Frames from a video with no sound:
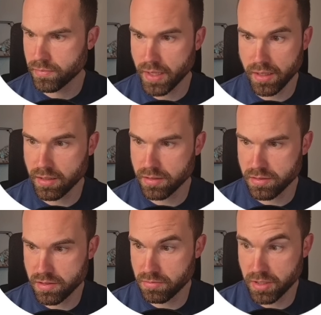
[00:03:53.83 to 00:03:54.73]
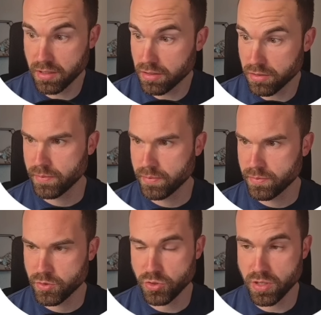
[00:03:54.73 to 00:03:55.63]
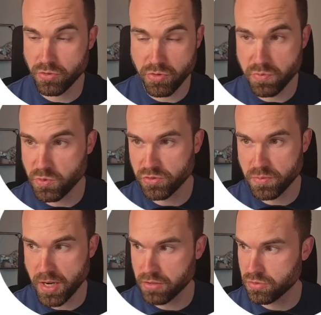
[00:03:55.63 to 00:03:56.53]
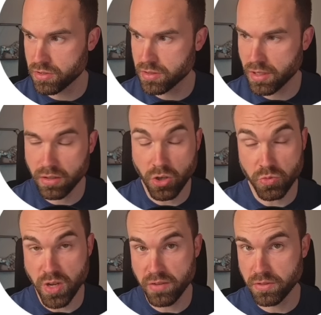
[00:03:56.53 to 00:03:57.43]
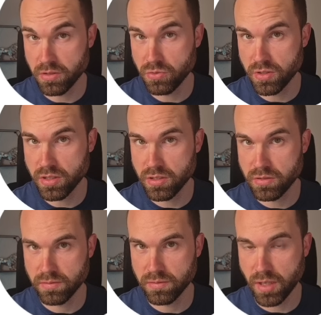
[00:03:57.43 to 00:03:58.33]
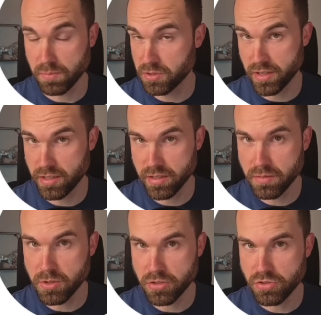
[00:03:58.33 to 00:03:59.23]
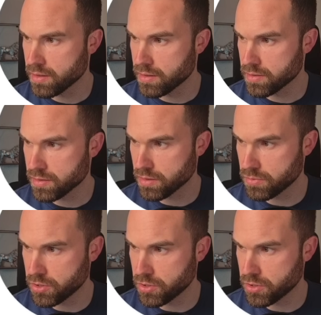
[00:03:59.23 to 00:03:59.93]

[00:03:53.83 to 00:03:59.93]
And here we go. So now we remove the background and now all we have to do is upscale the image. So we're